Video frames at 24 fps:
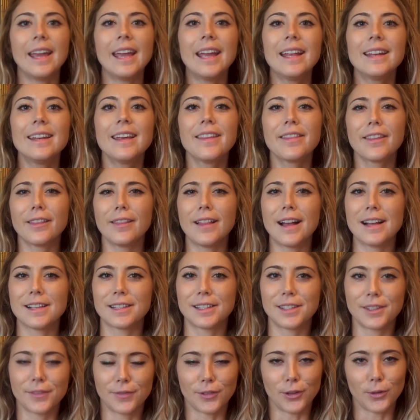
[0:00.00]
In the
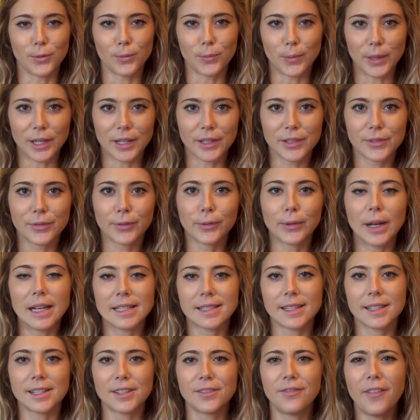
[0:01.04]
last few weeks,
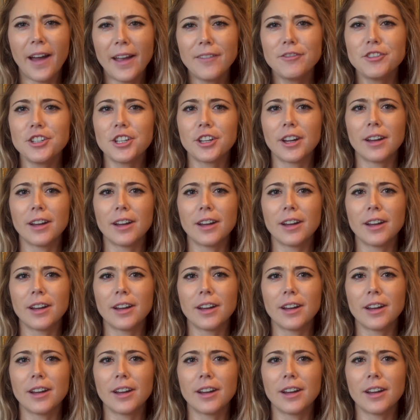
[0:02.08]
Verizon's 5G